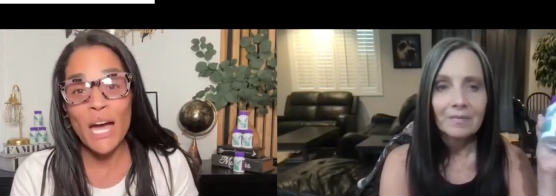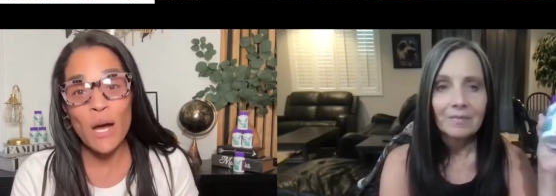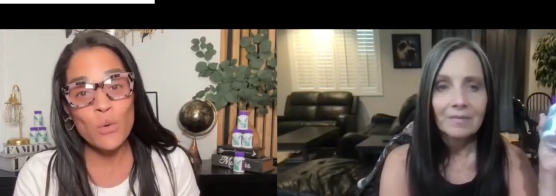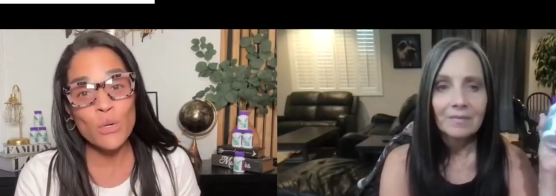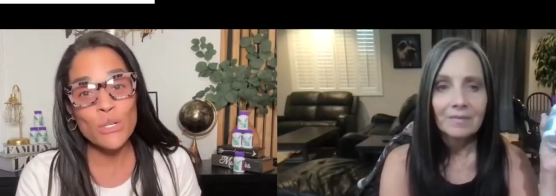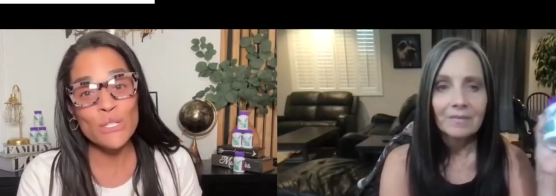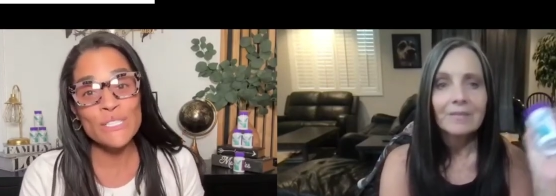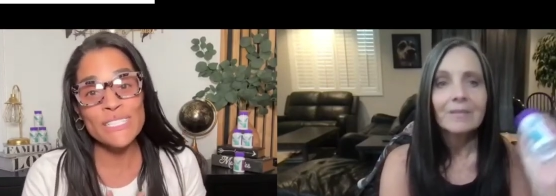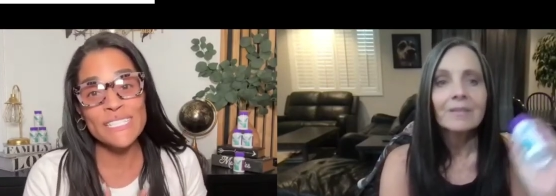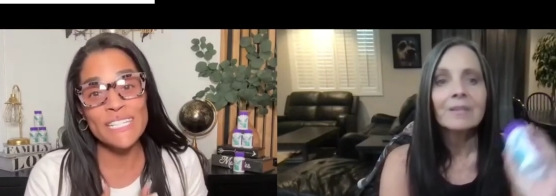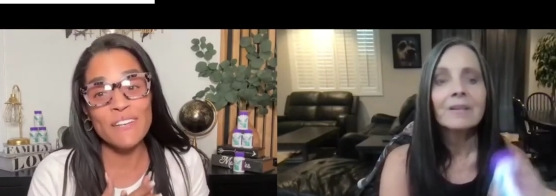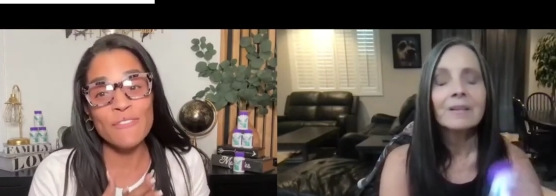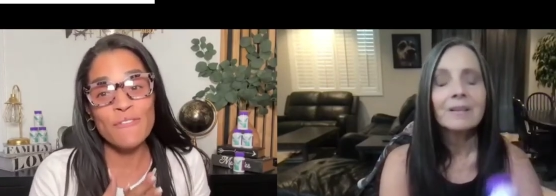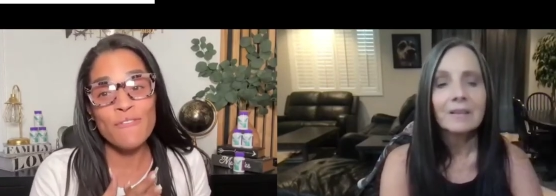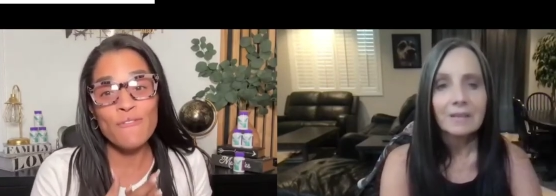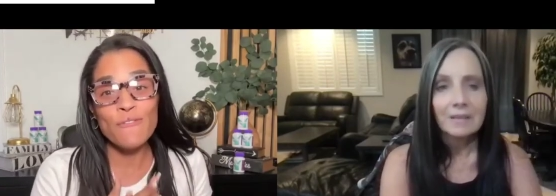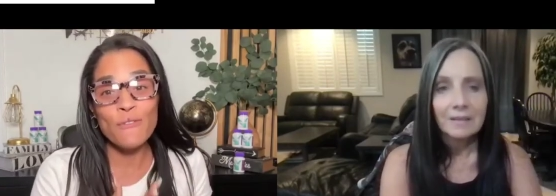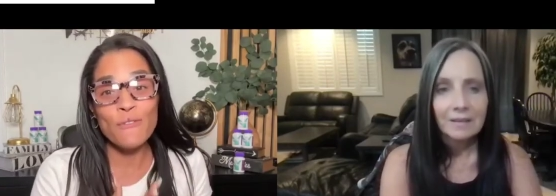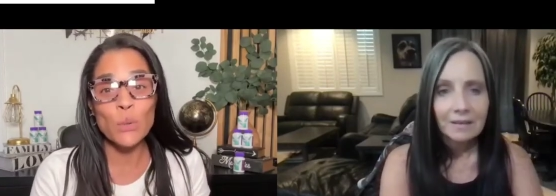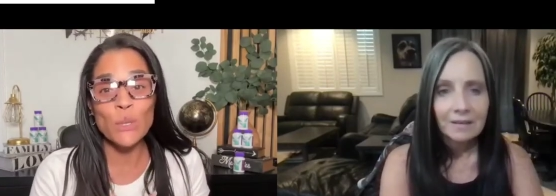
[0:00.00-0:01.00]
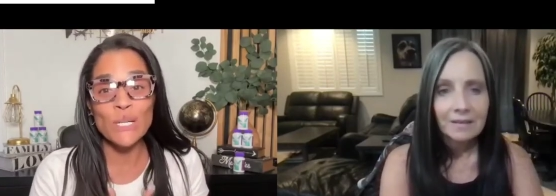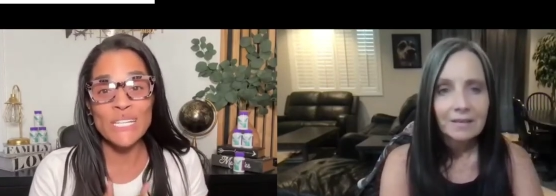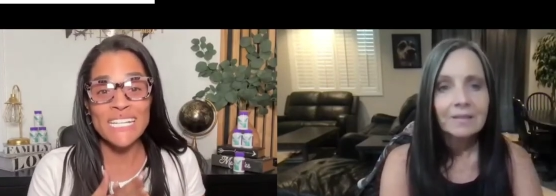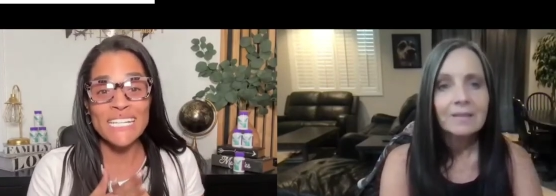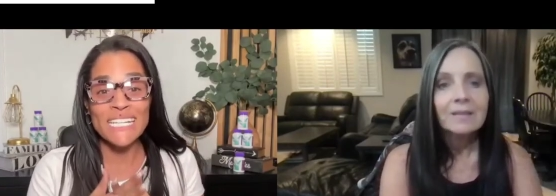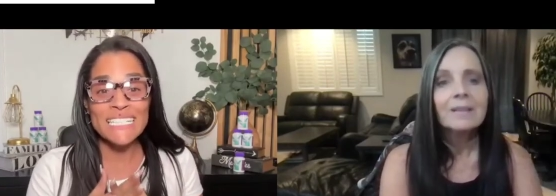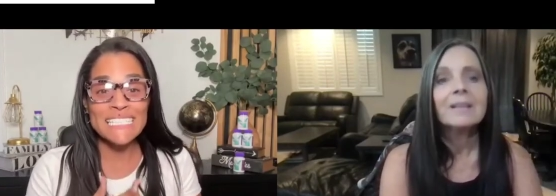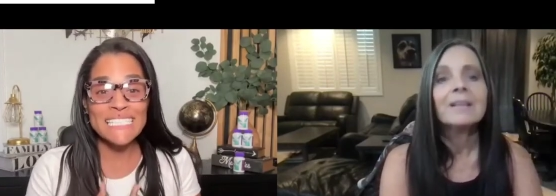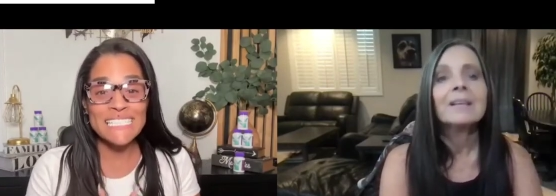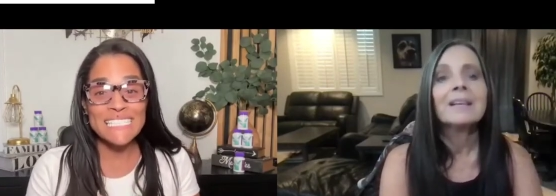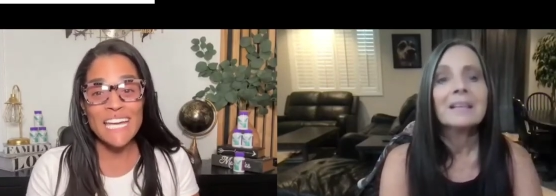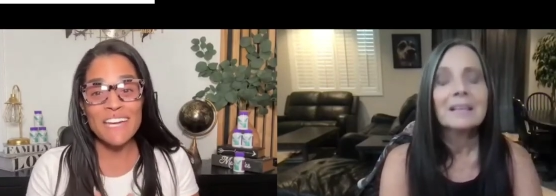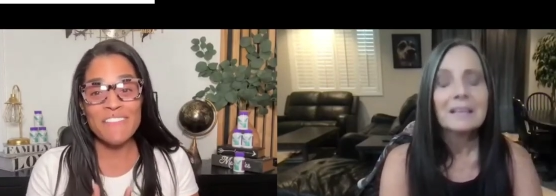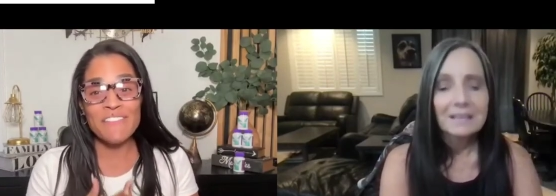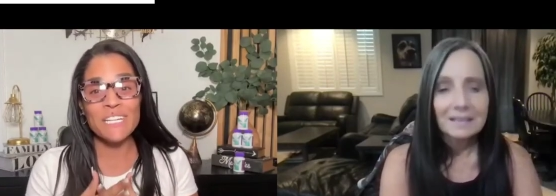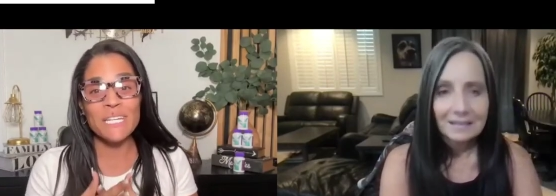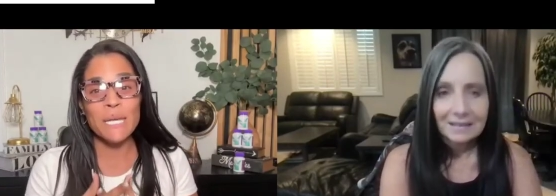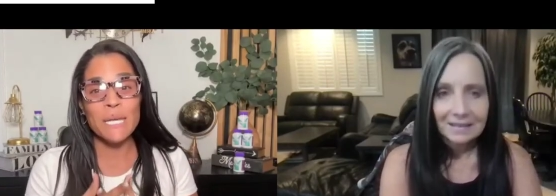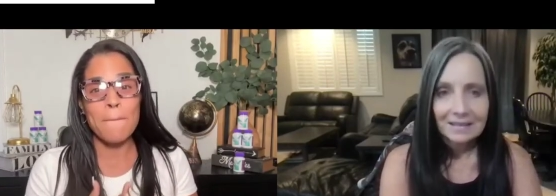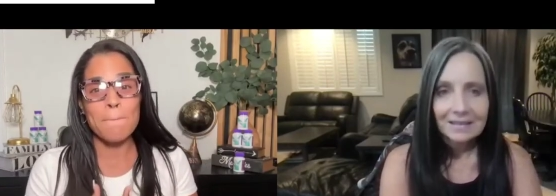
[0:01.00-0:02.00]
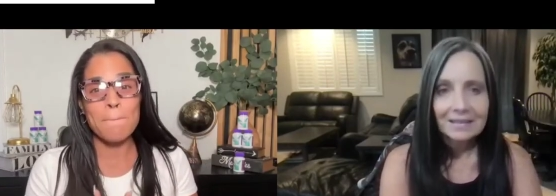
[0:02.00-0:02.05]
Speaker 1: hours and 47